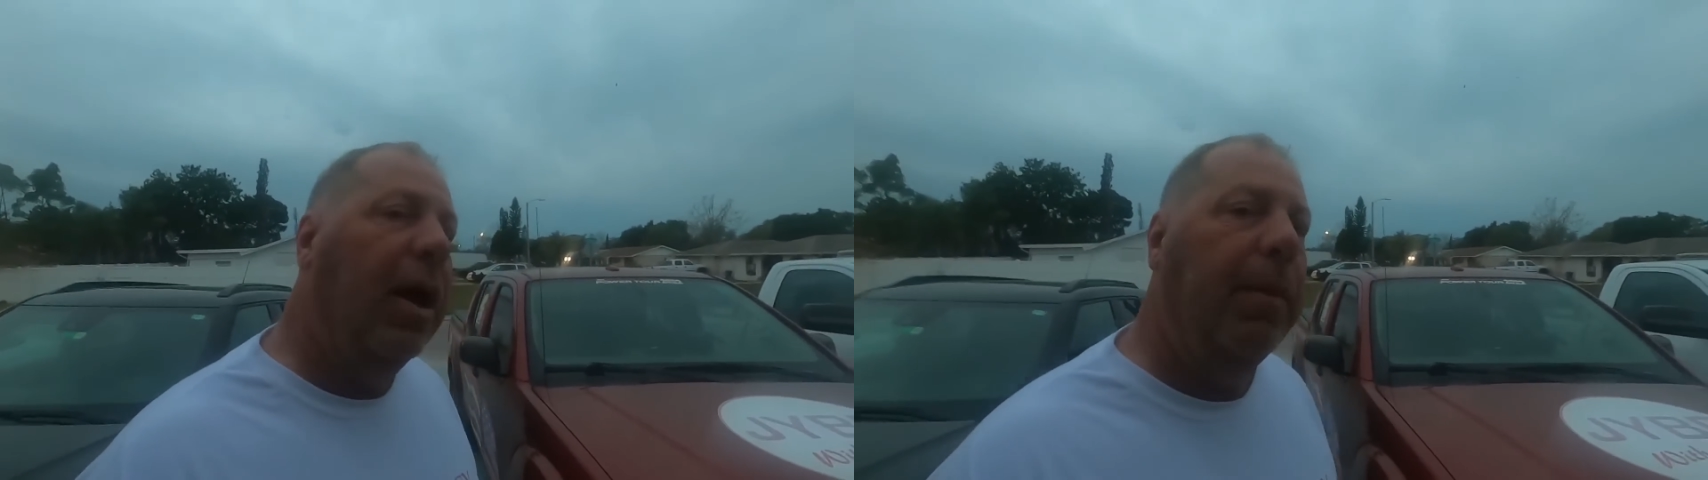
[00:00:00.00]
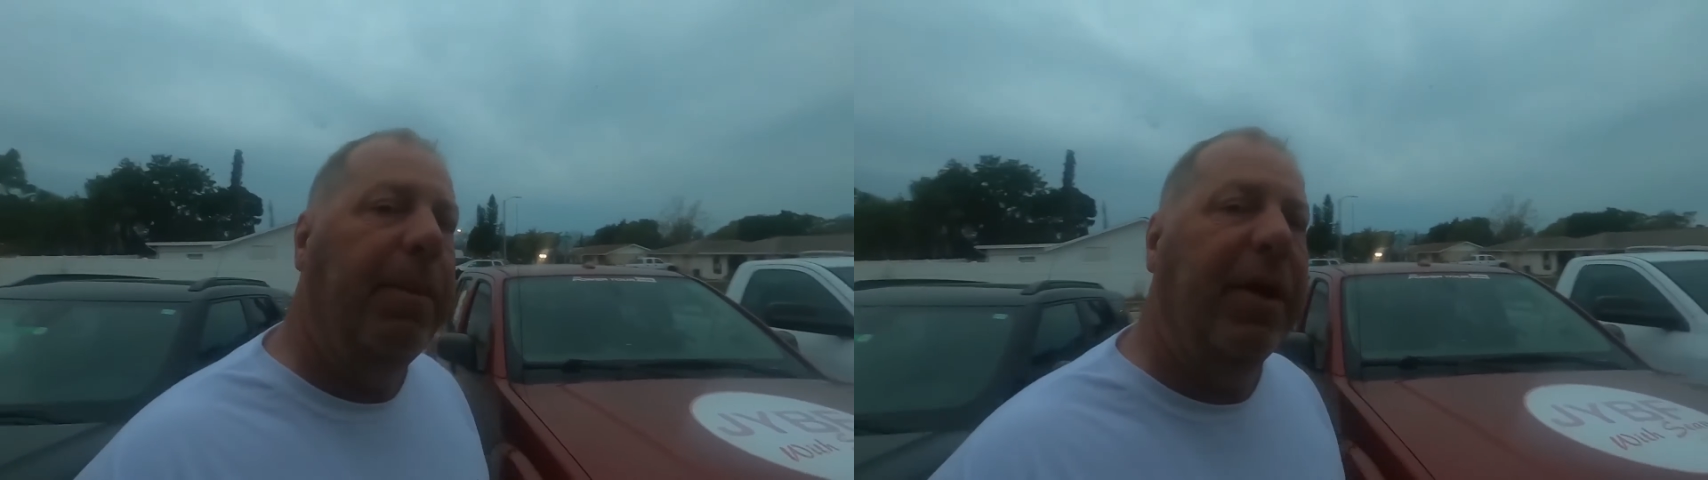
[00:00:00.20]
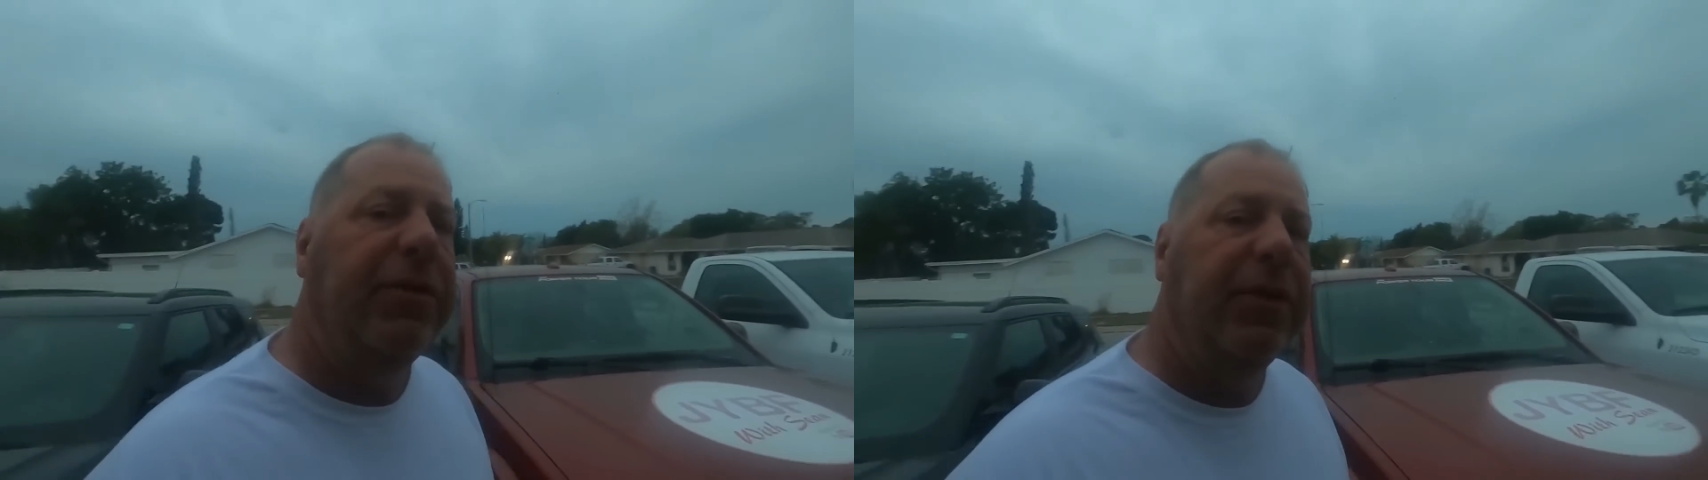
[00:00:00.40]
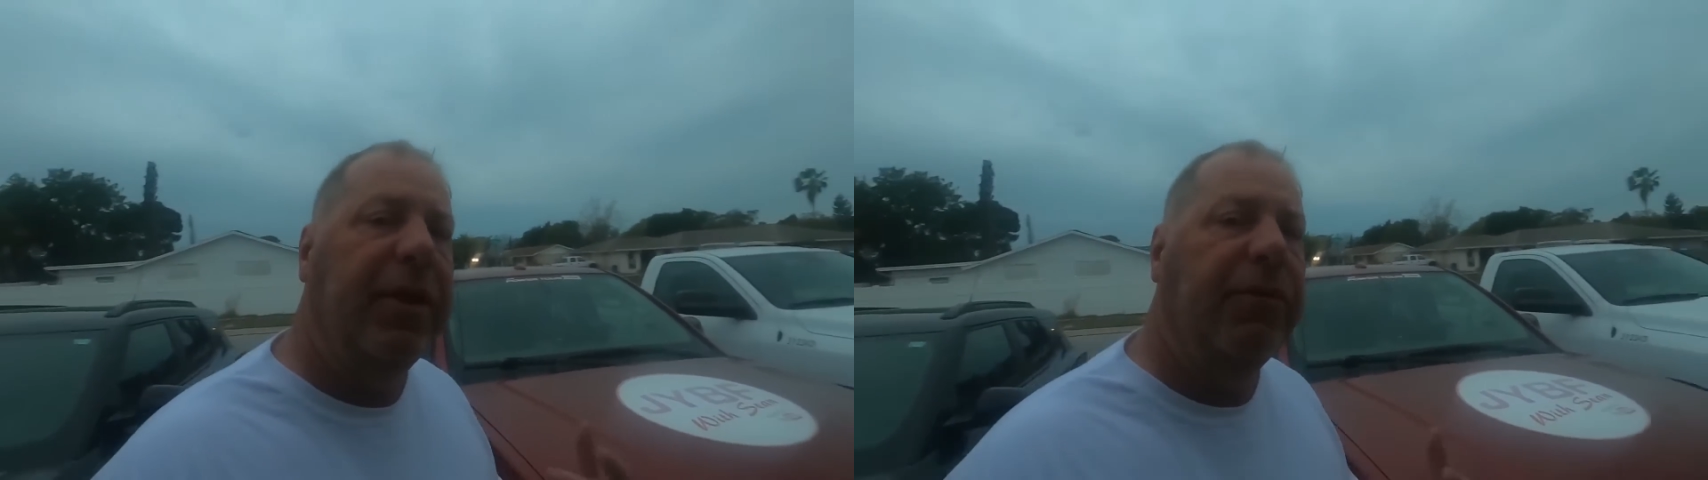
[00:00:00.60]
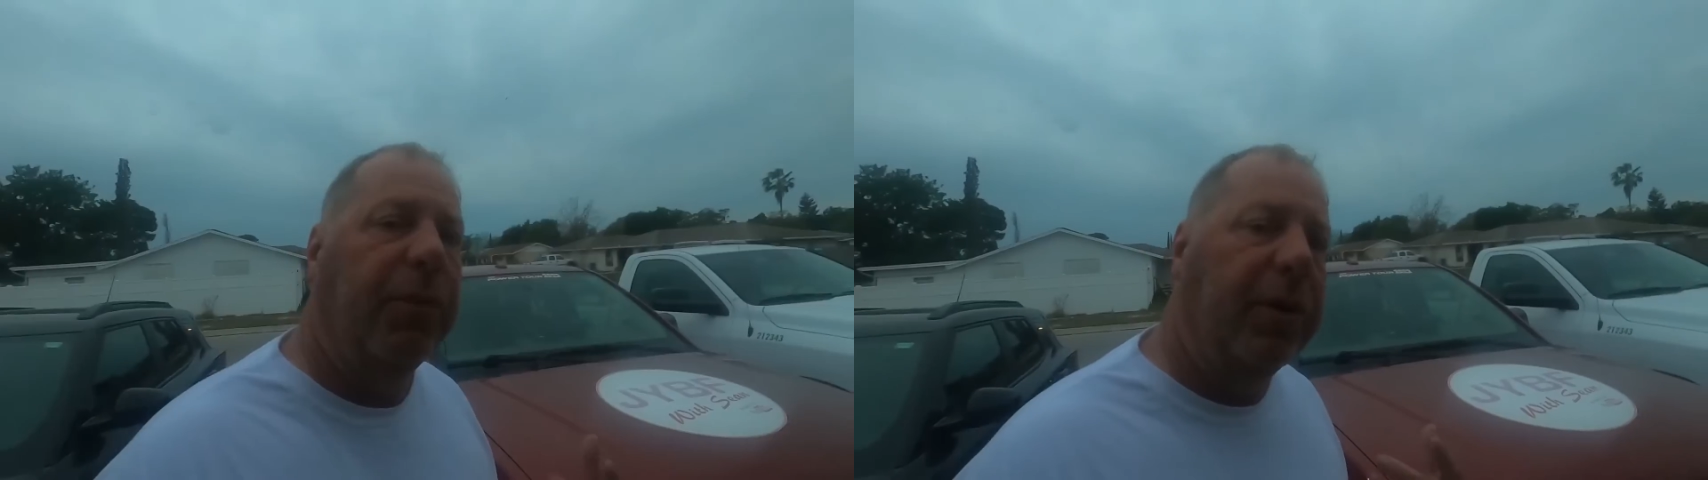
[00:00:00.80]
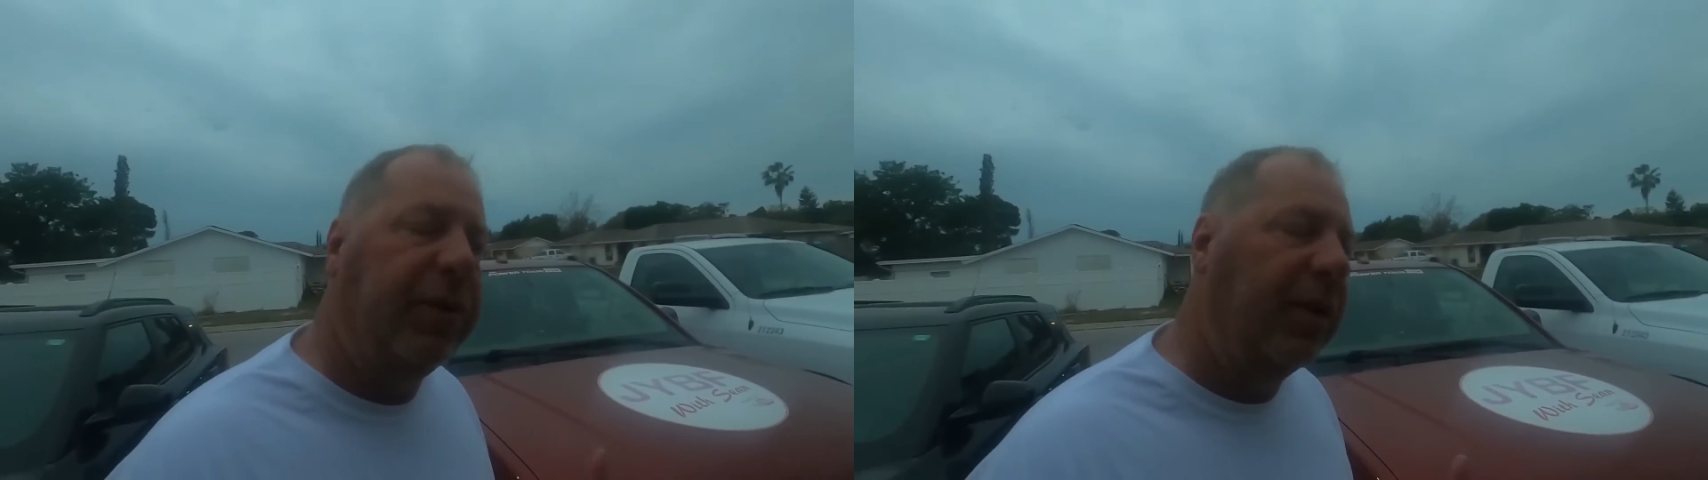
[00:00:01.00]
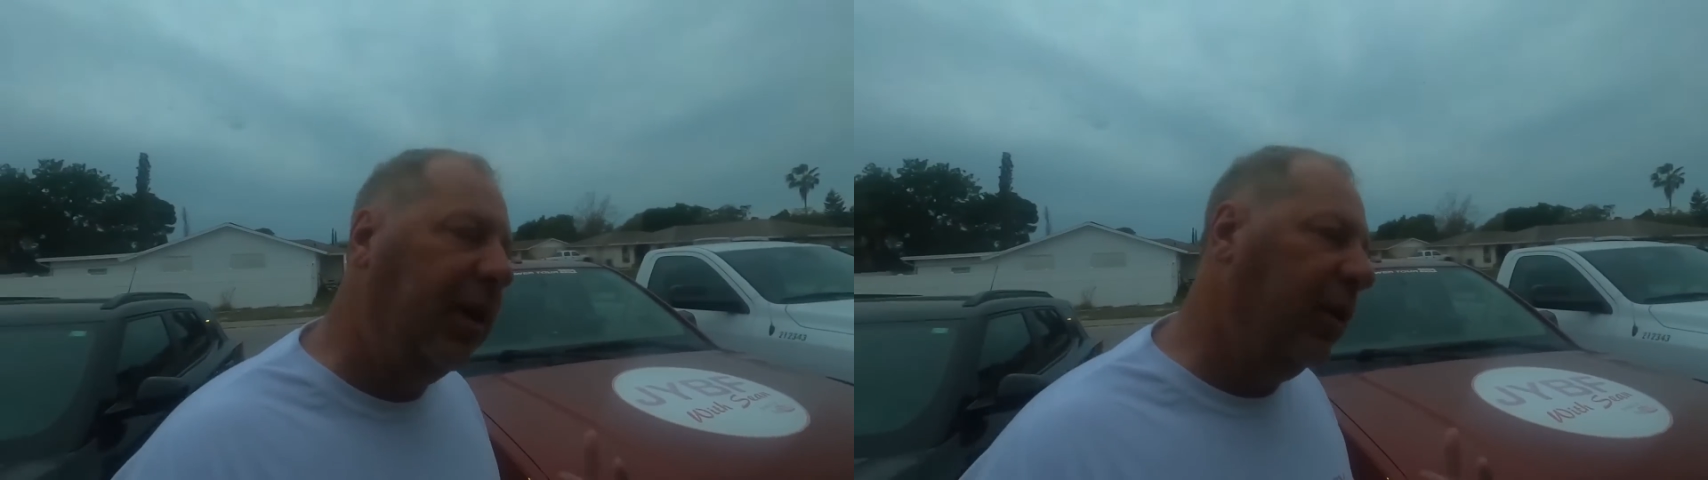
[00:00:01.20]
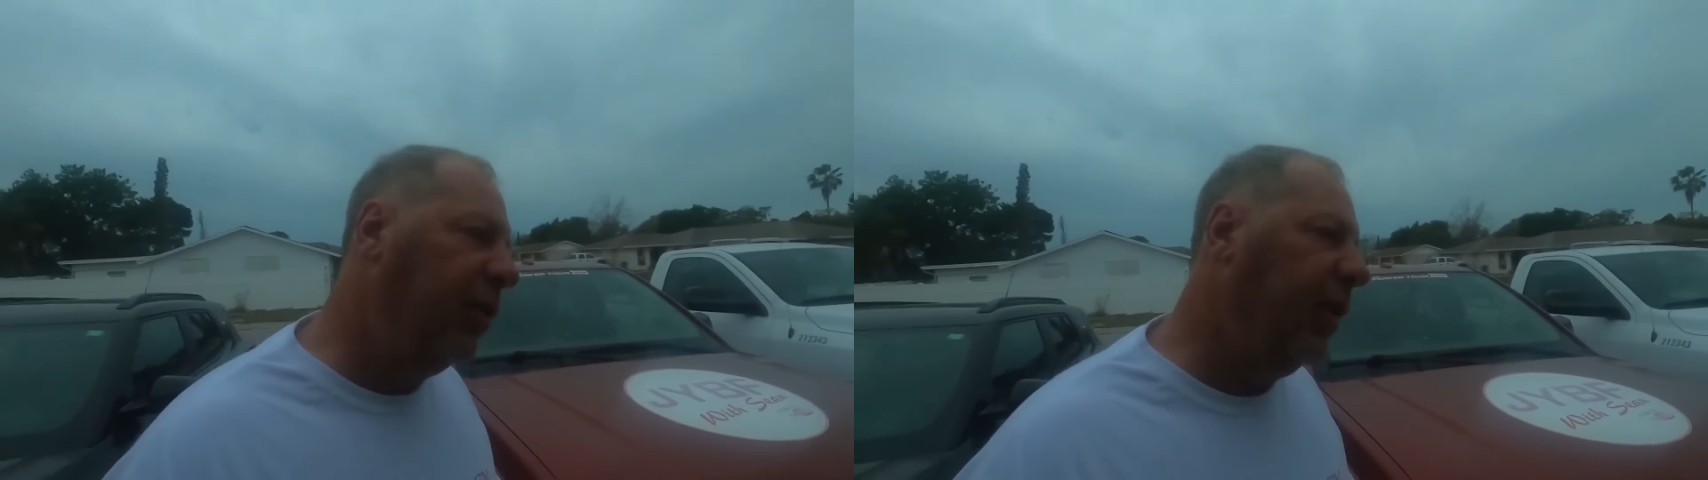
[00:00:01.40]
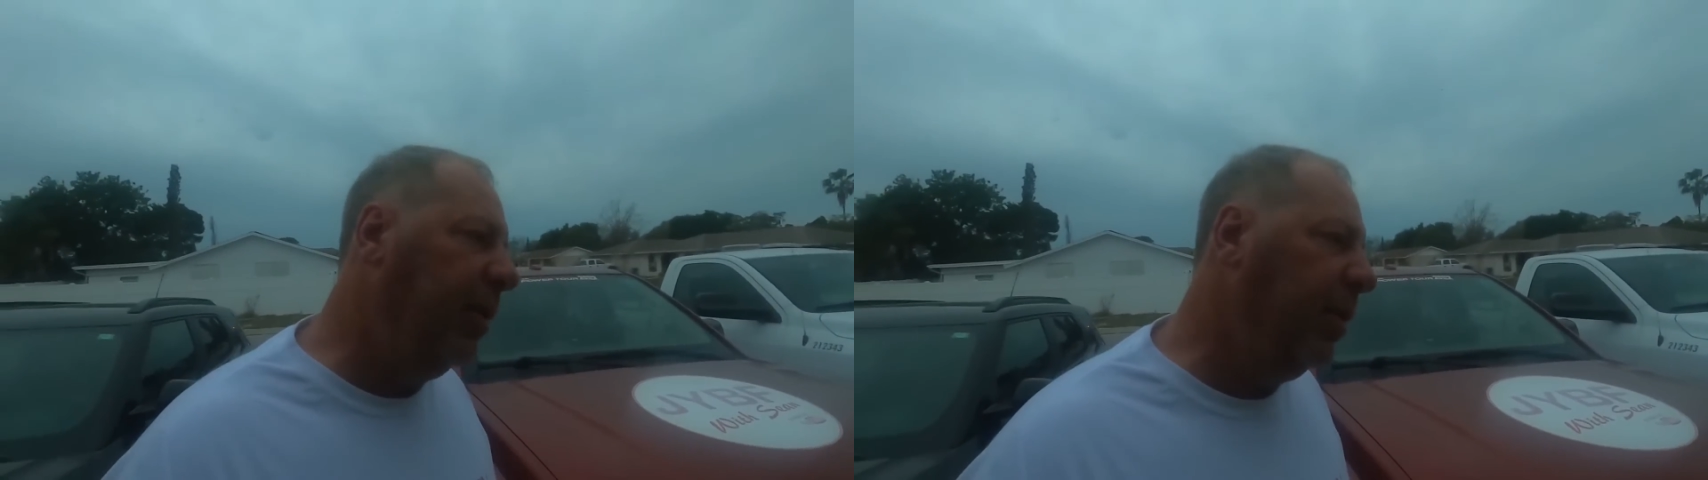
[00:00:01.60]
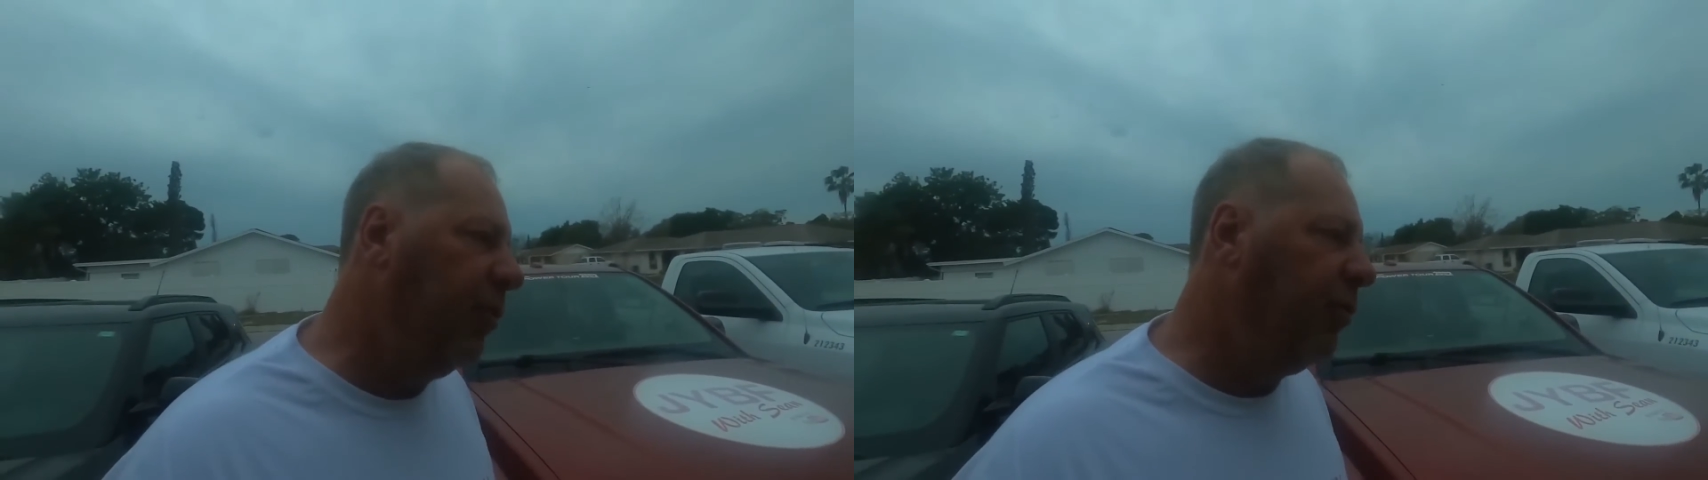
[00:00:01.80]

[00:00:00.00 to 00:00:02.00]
I basically have worked in the entertainment